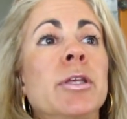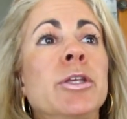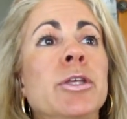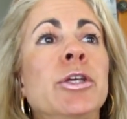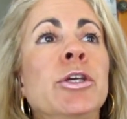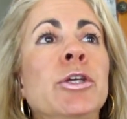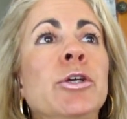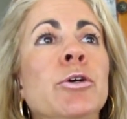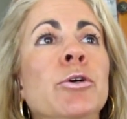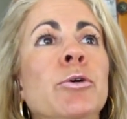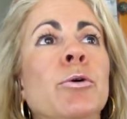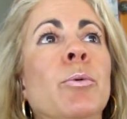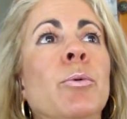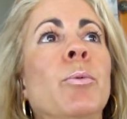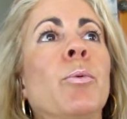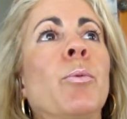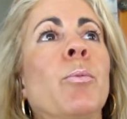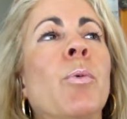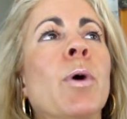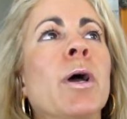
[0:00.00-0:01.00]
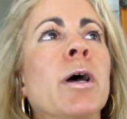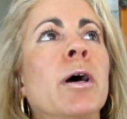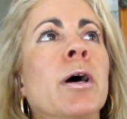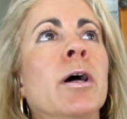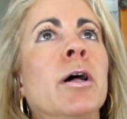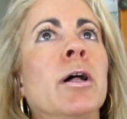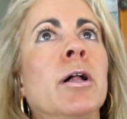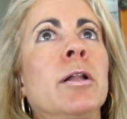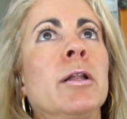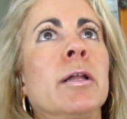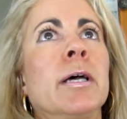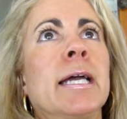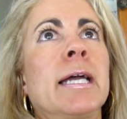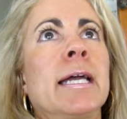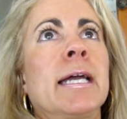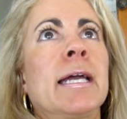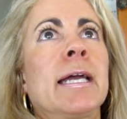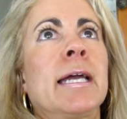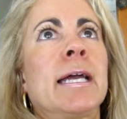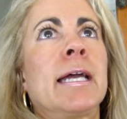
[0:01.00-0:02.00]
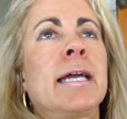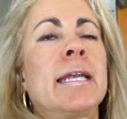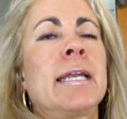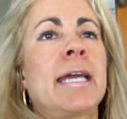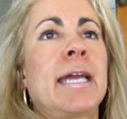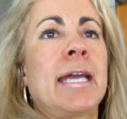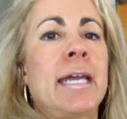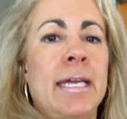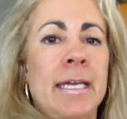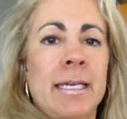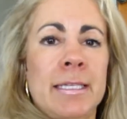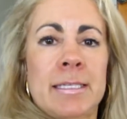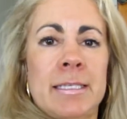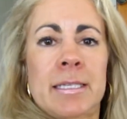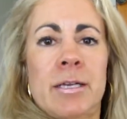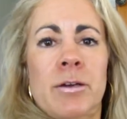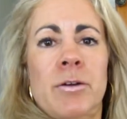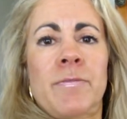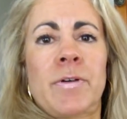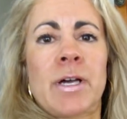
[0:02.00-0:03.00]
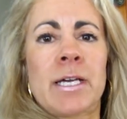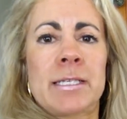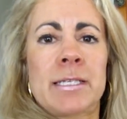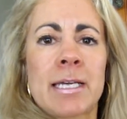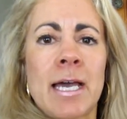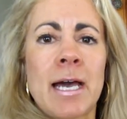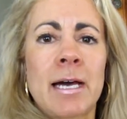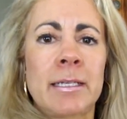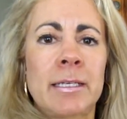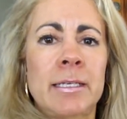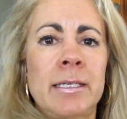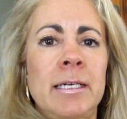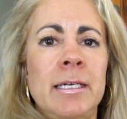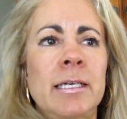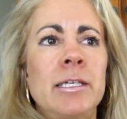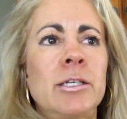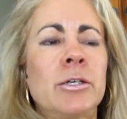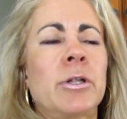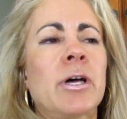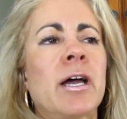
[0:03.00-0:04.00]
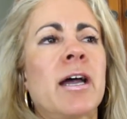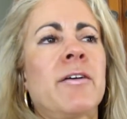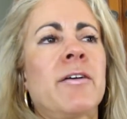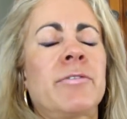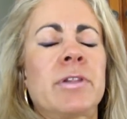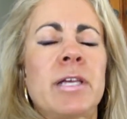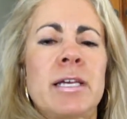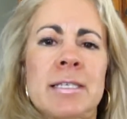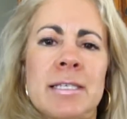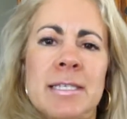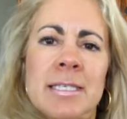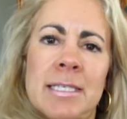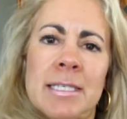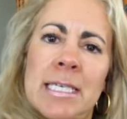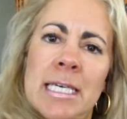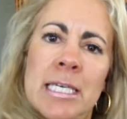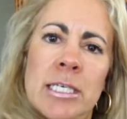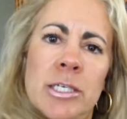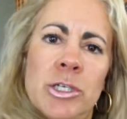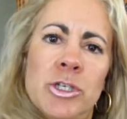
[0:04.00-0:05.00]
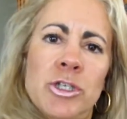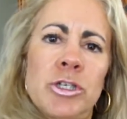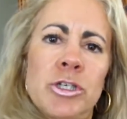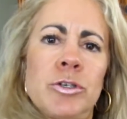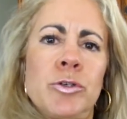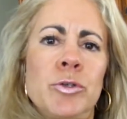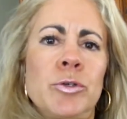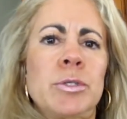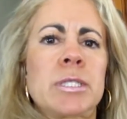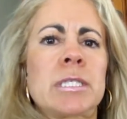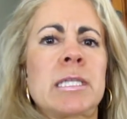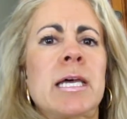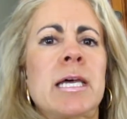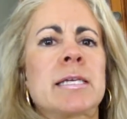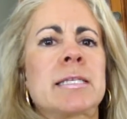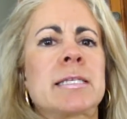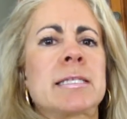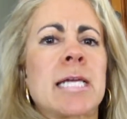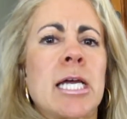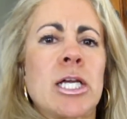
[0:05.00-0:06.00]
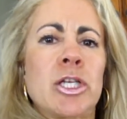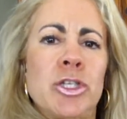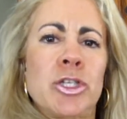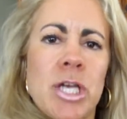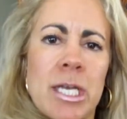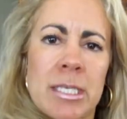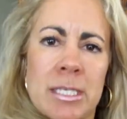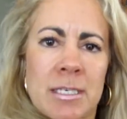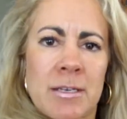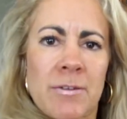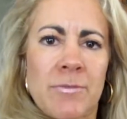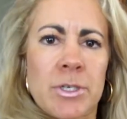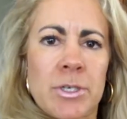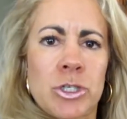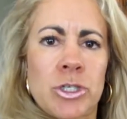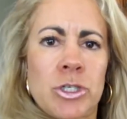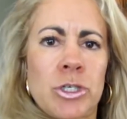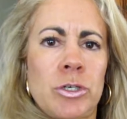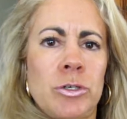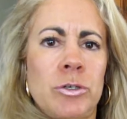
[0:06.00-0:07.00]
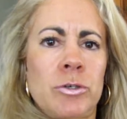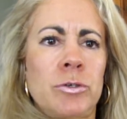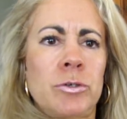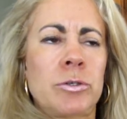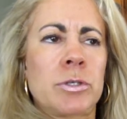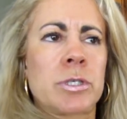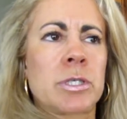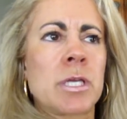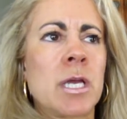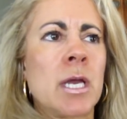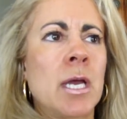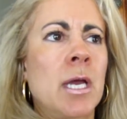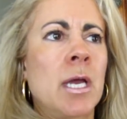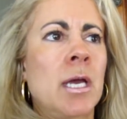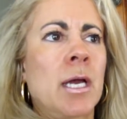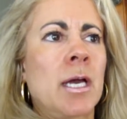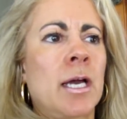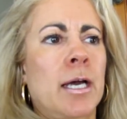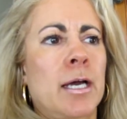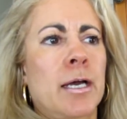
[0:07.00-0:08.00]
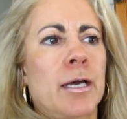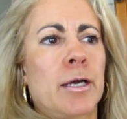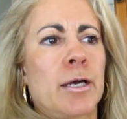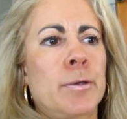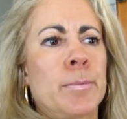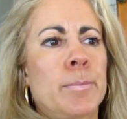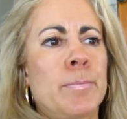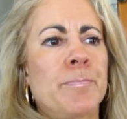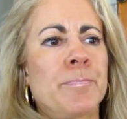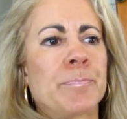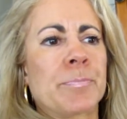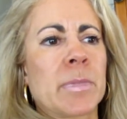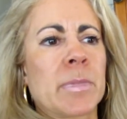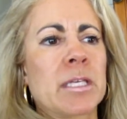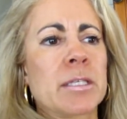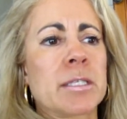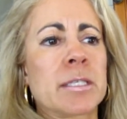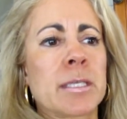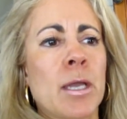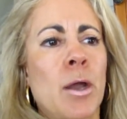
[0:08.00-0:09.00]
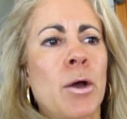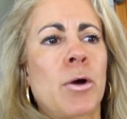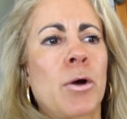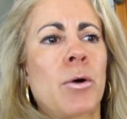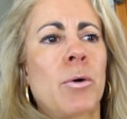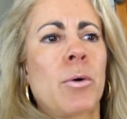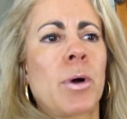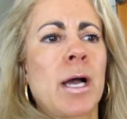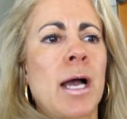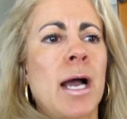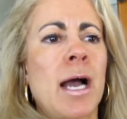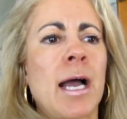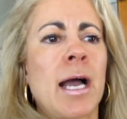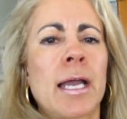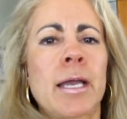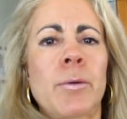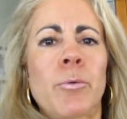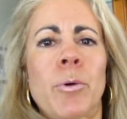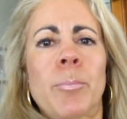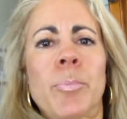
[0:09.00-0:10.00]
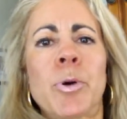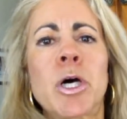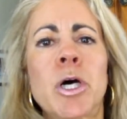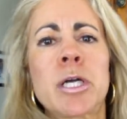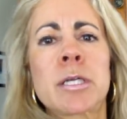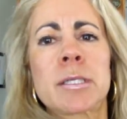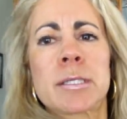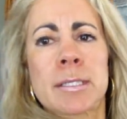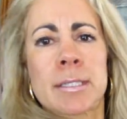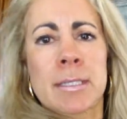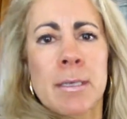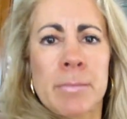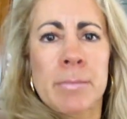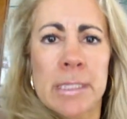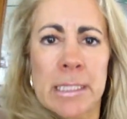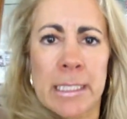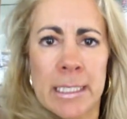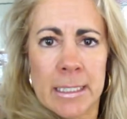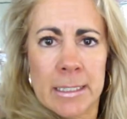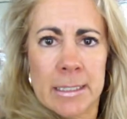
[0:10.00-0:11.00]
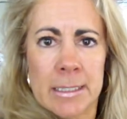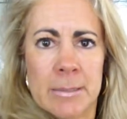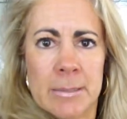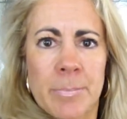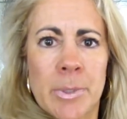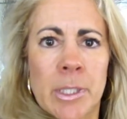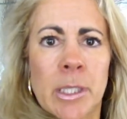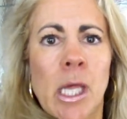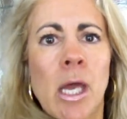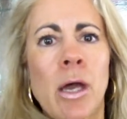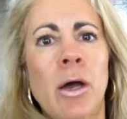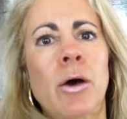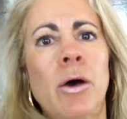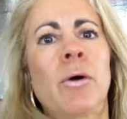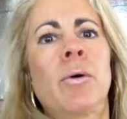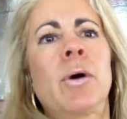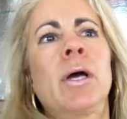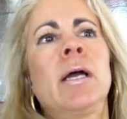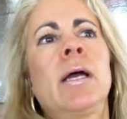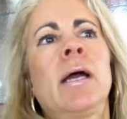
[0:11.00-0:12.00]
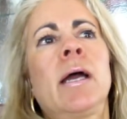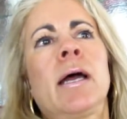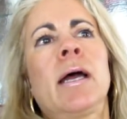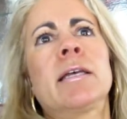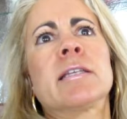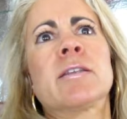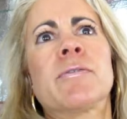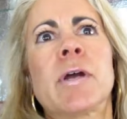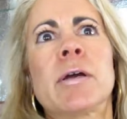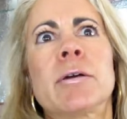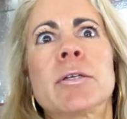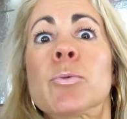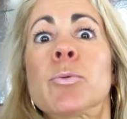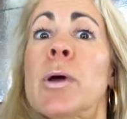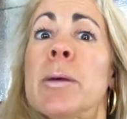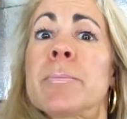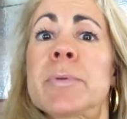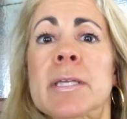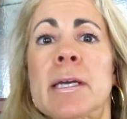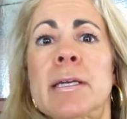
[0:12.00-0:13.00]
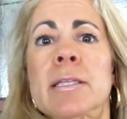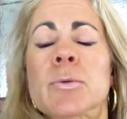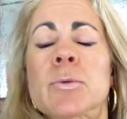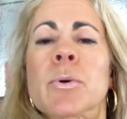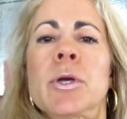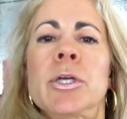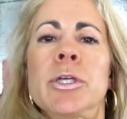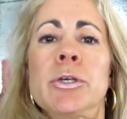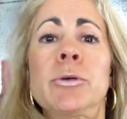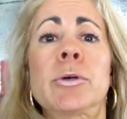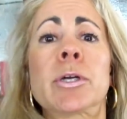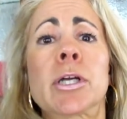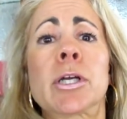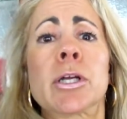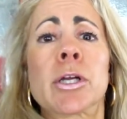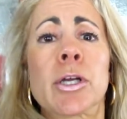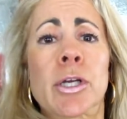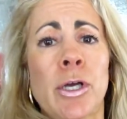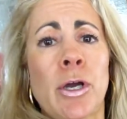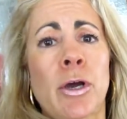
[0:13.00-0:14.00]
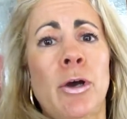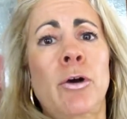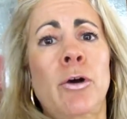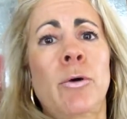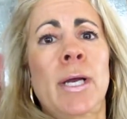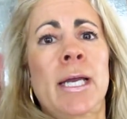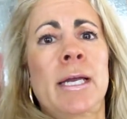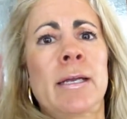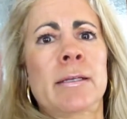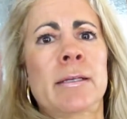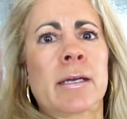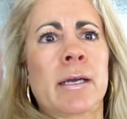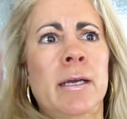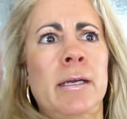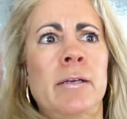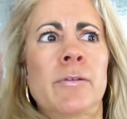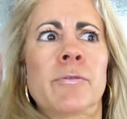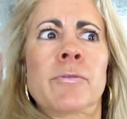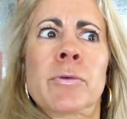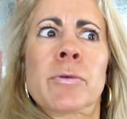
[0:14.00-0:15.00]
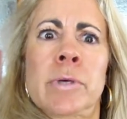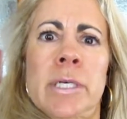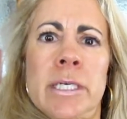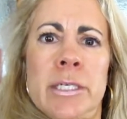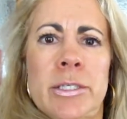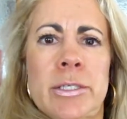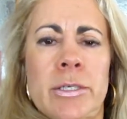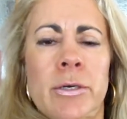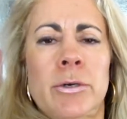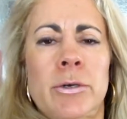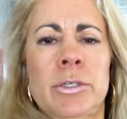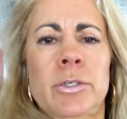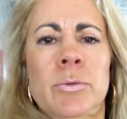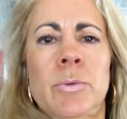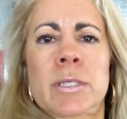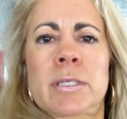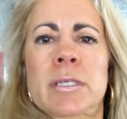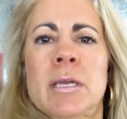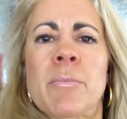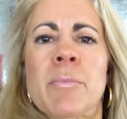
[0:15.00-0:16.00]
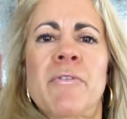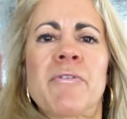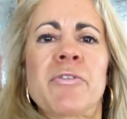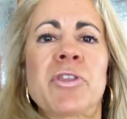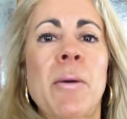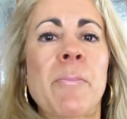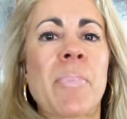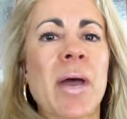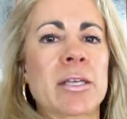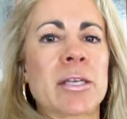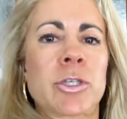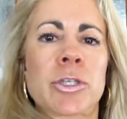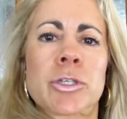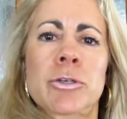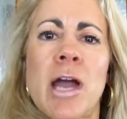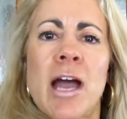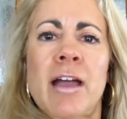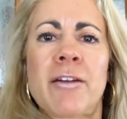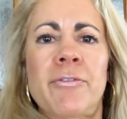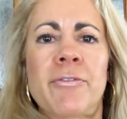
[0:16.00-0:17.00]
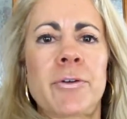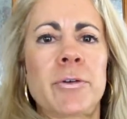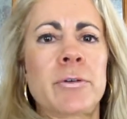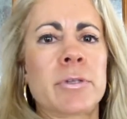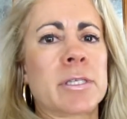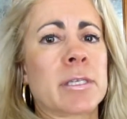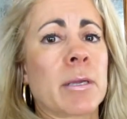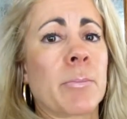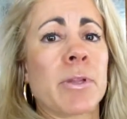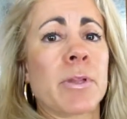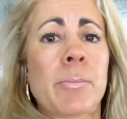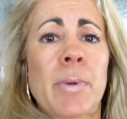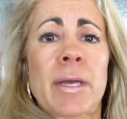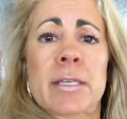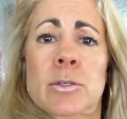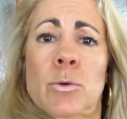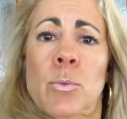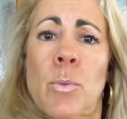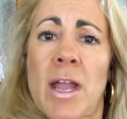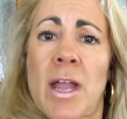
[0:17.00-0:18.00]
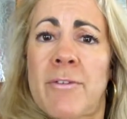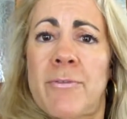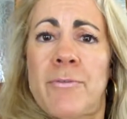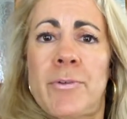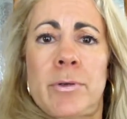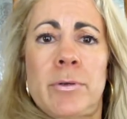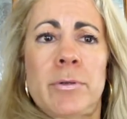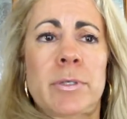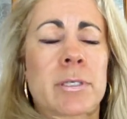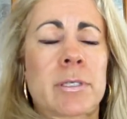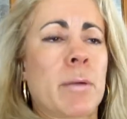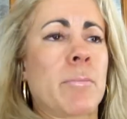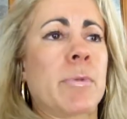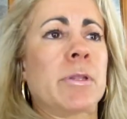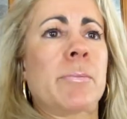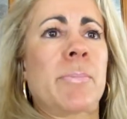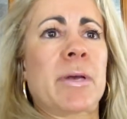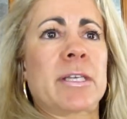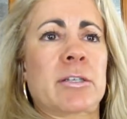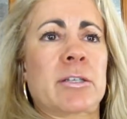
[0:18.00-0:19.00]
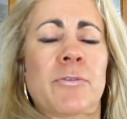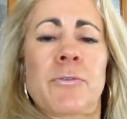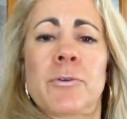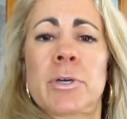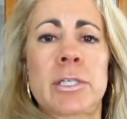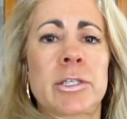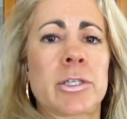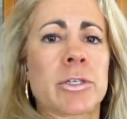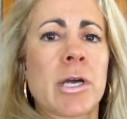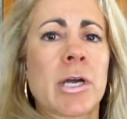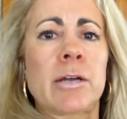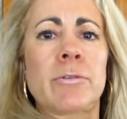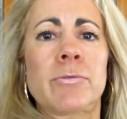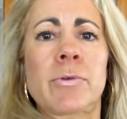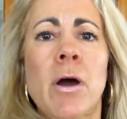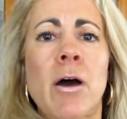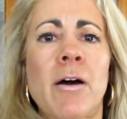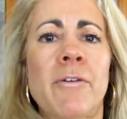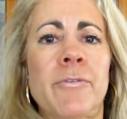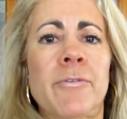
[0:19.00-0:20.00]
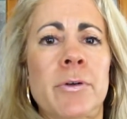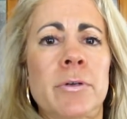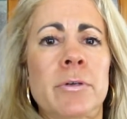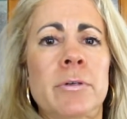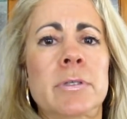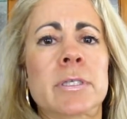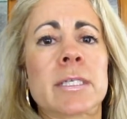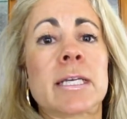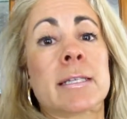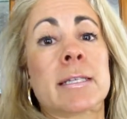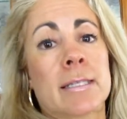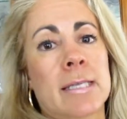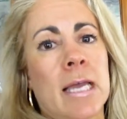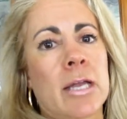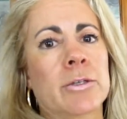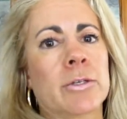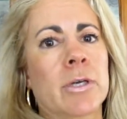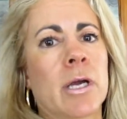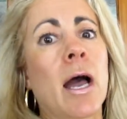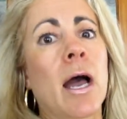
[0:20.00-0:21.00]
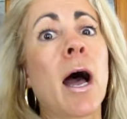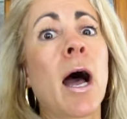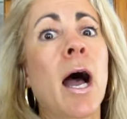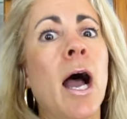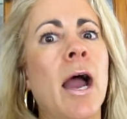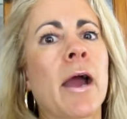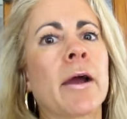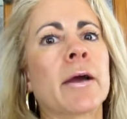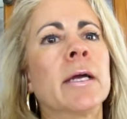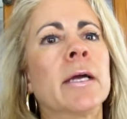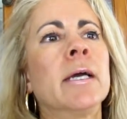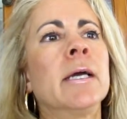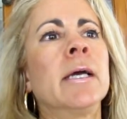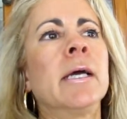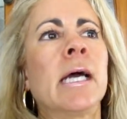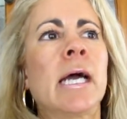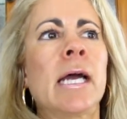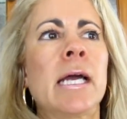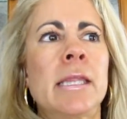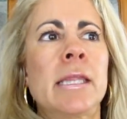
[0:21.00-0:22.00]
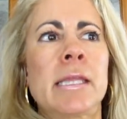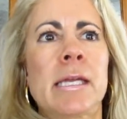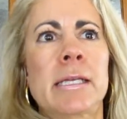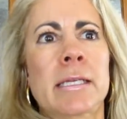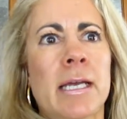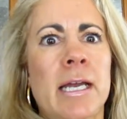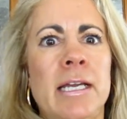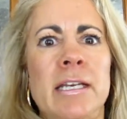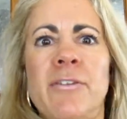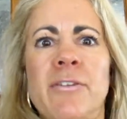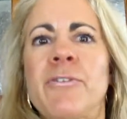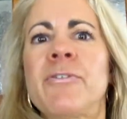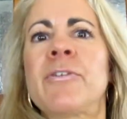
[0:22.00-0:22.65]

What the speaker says: you will enhance their vitality. You'll have less skin issues, less digestive issues. So I will put some links below as far as websites where you can go and kind of research what some of the best dry foods, some of the best wet foods, some of the best freeze-dried raw foods, etc. are, and then kind of